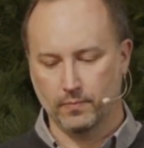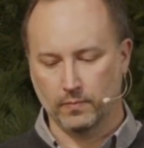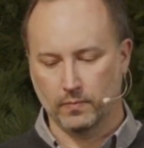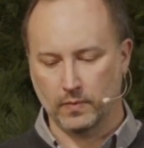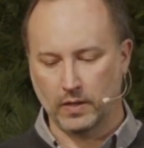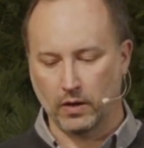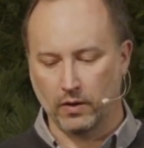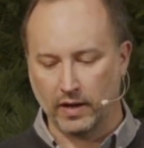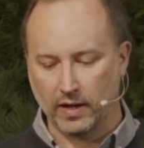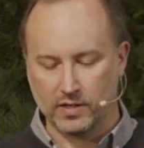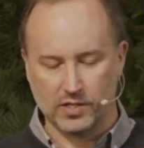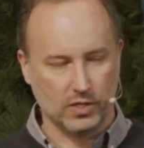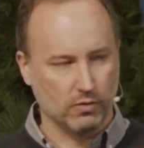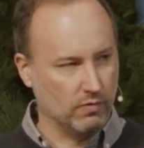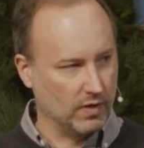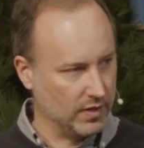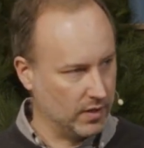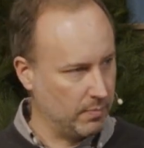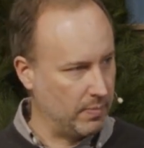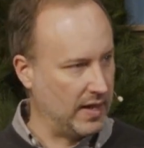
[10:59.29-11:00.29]
Now, Angie
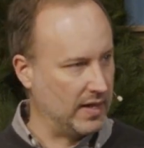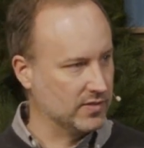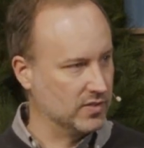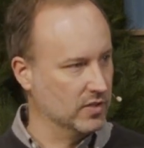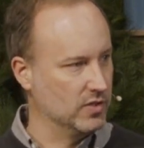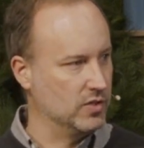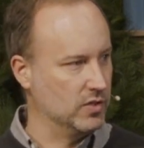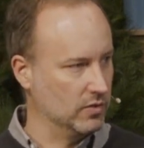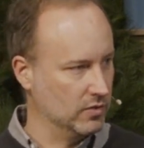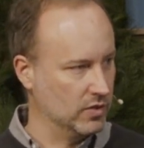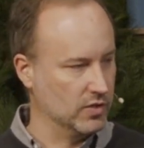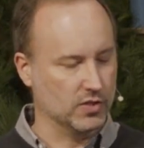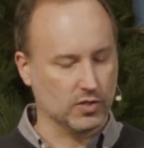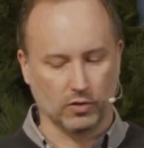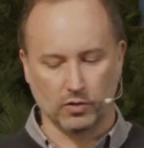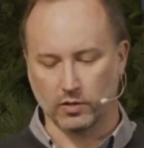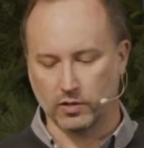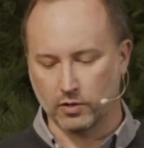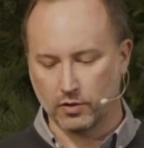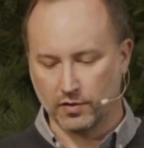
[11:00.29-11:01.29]
read the passage just
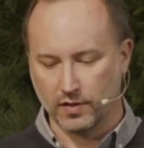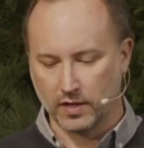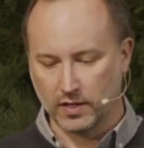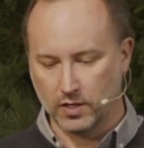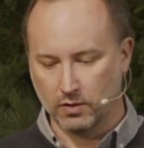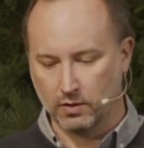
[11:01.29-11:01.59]
earlier. Thank you,